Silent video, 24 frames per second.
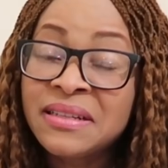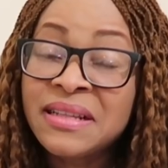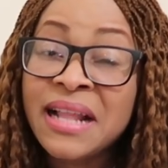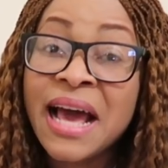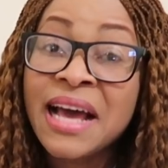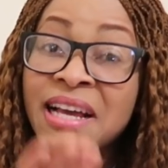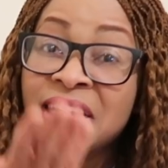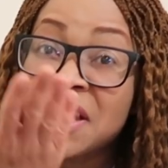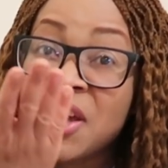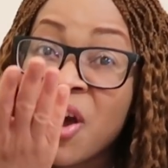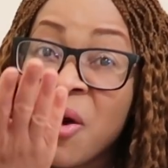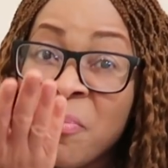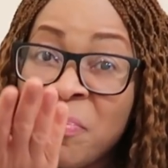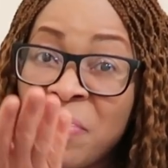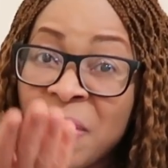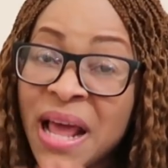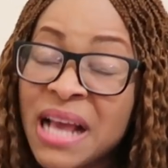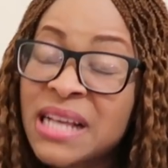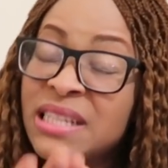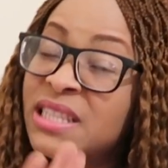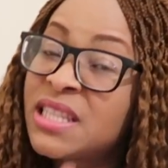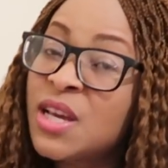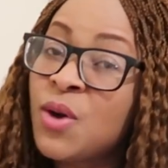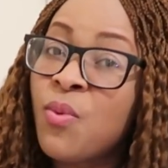Now
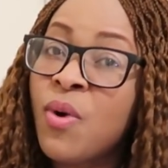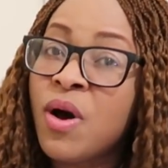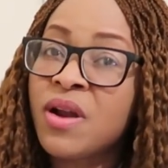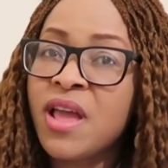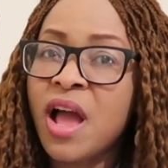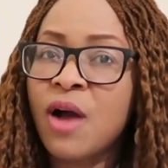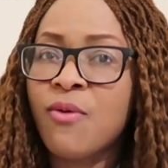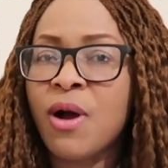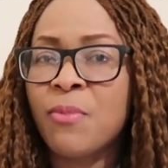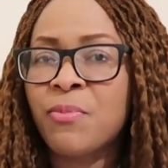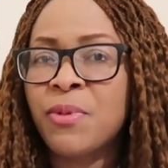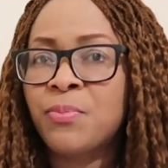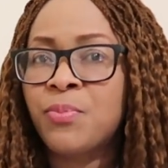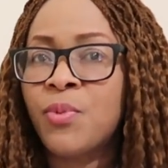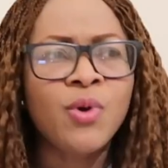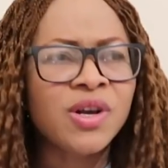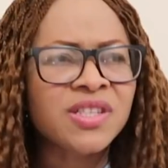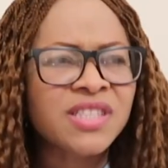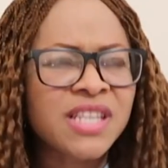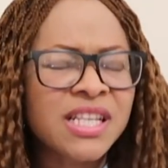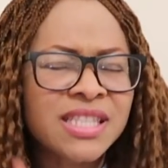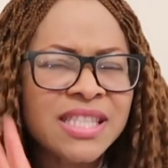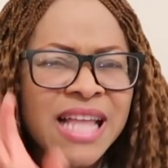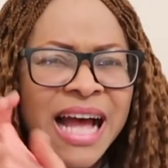complex, they worry our people
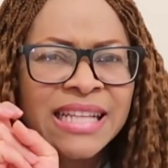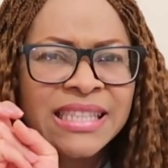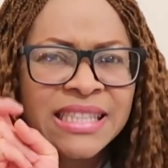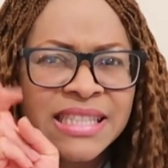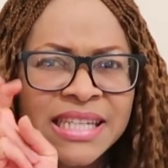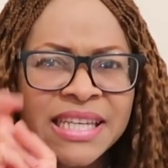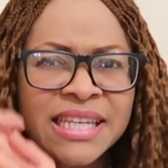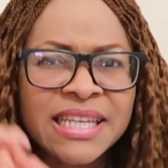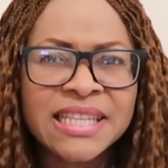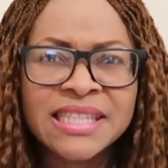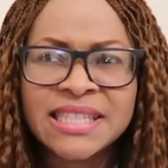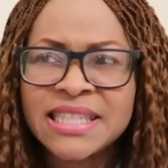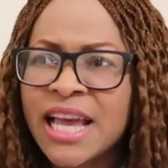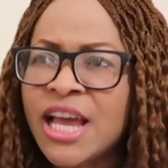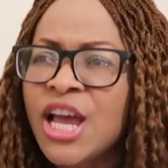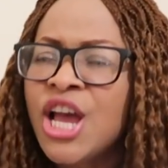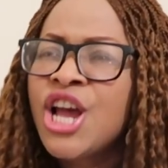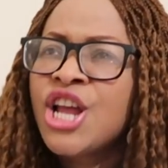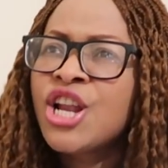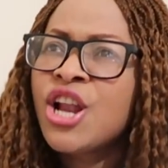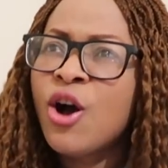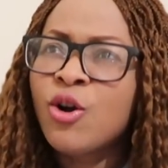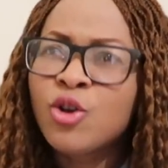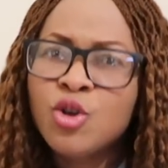because it's that thing he say,
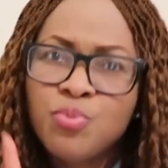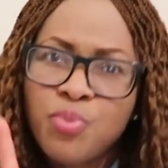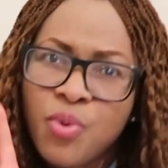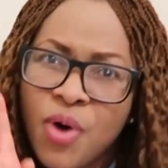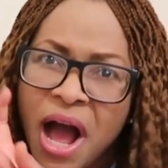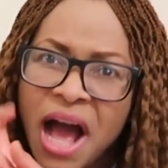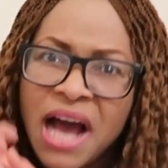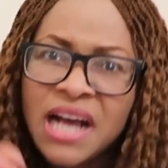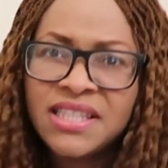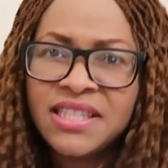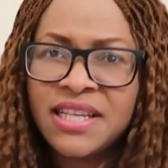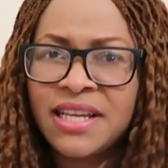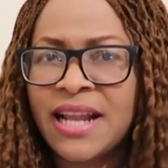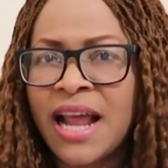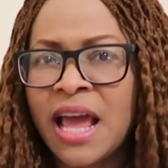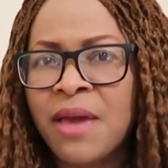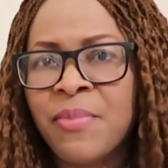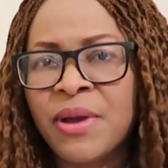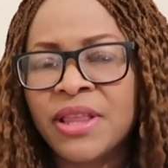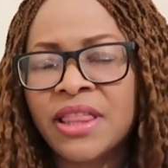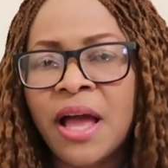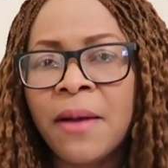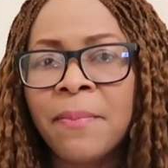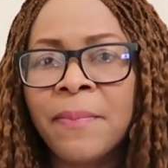now Igbo accent, I
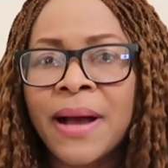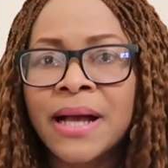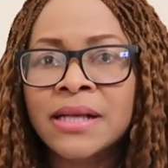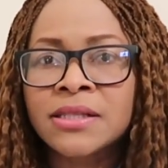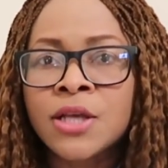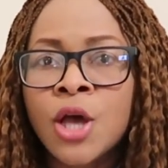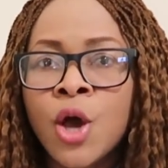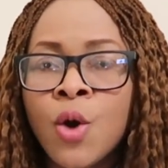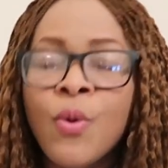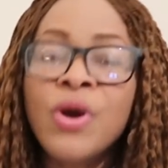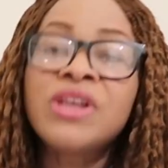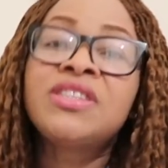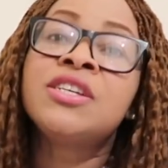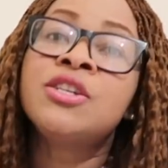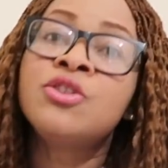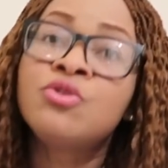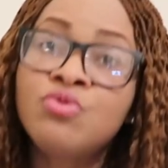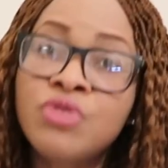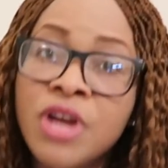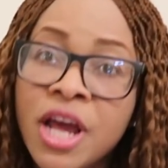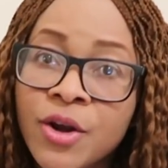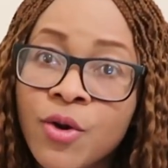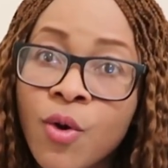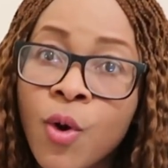better pass.
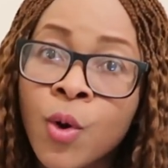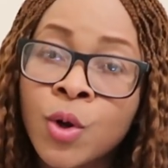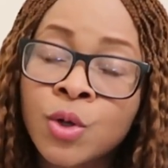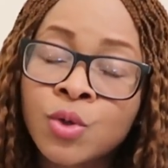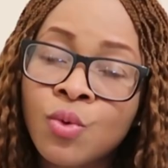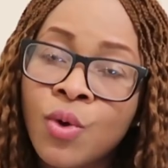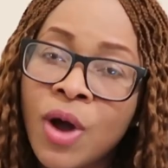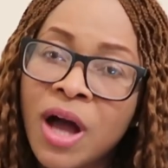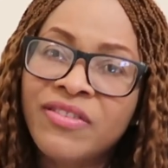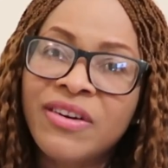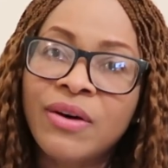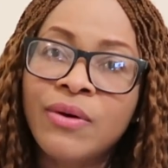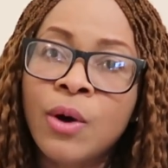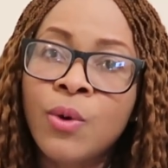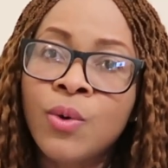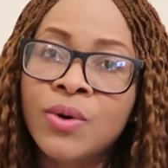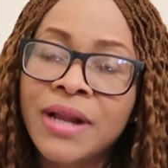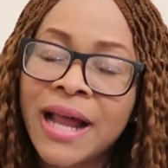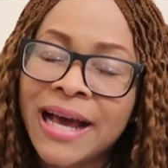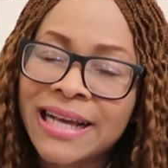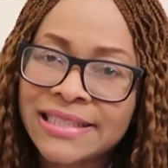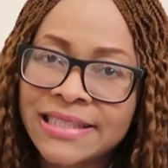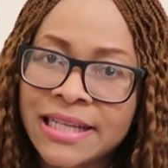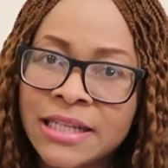Waiting very wrong to have our
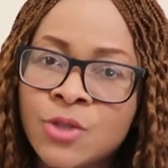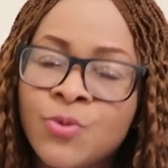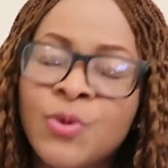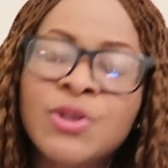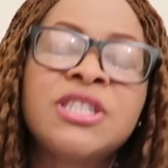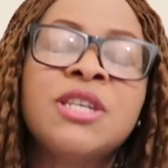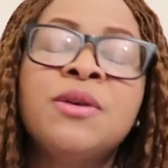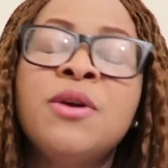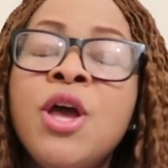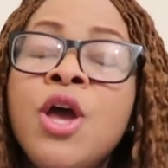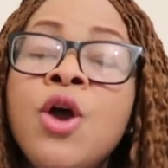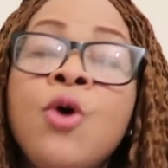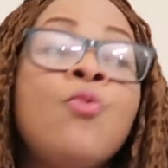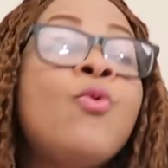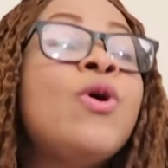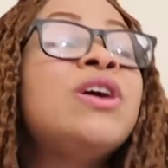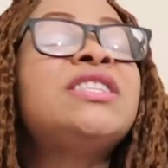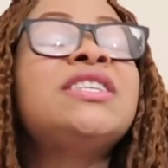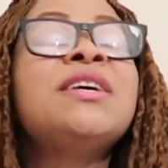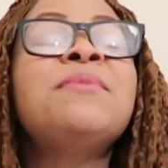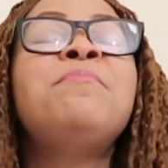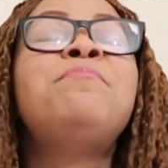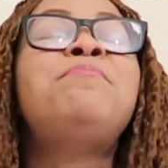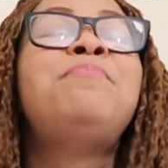own accent.
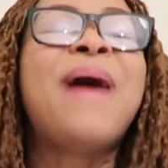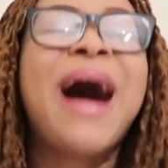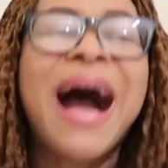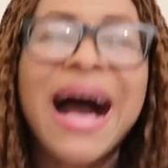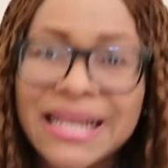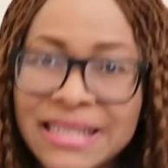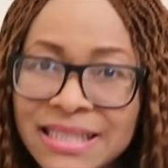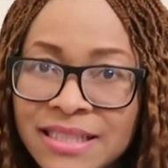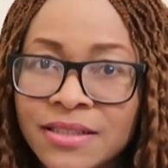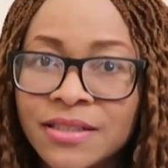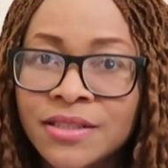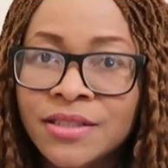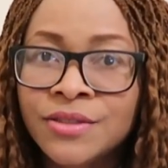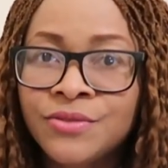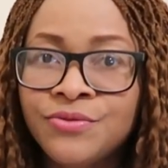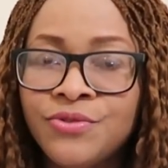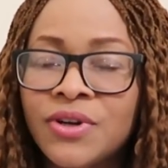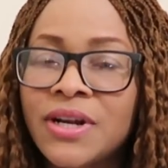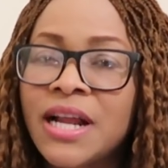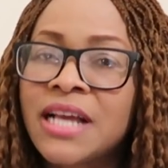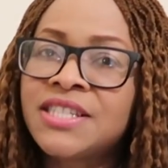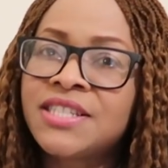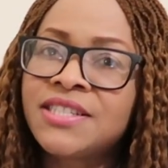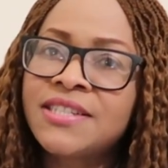Waiting bad
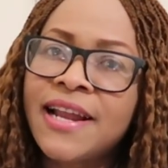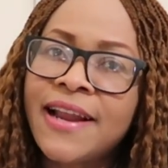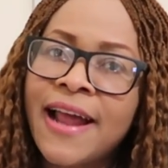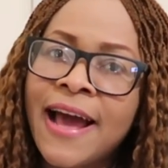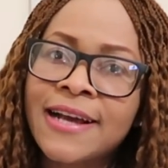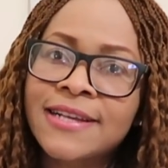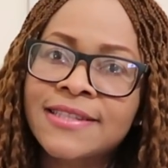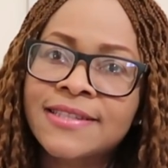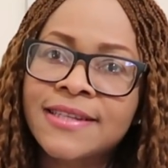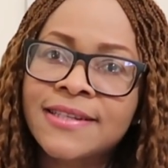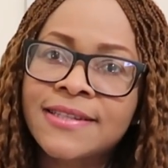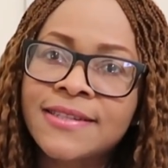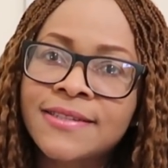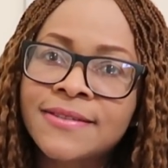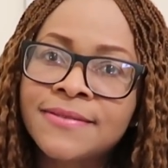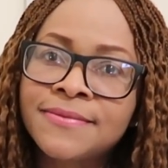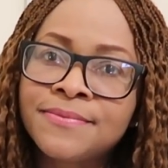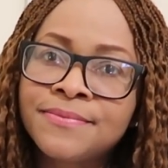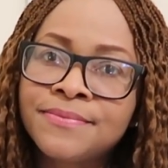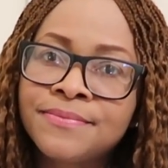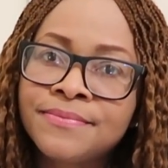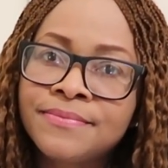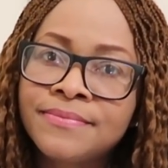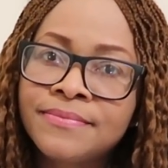for Nigerian accent.
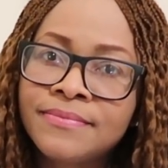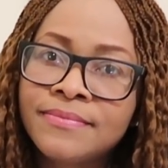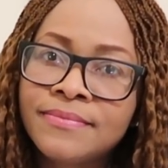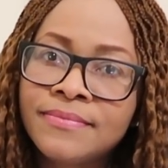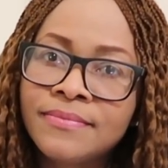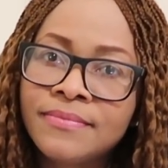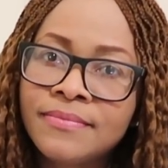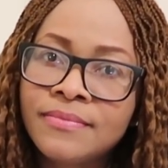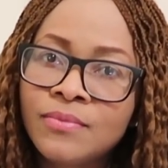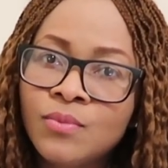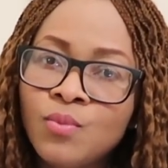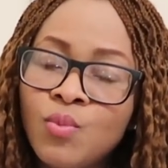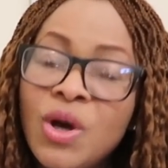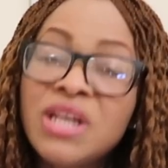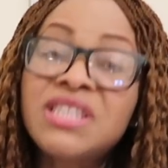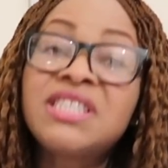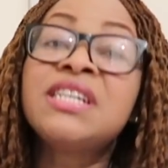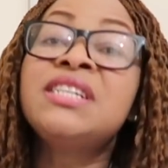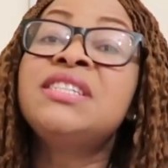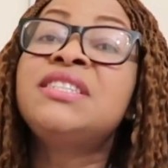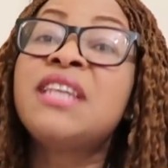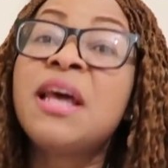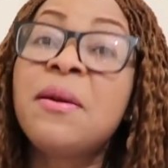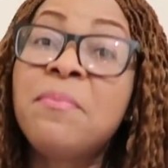
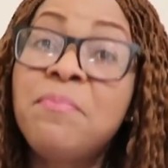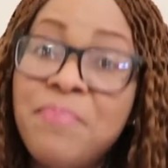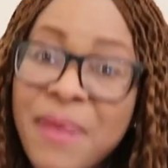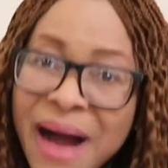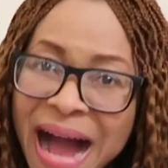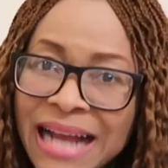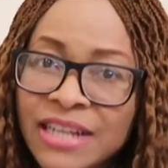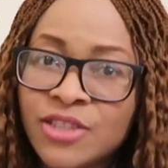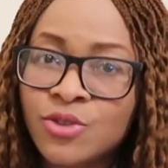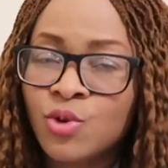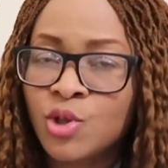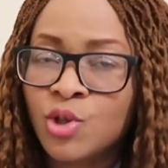Waiting they bad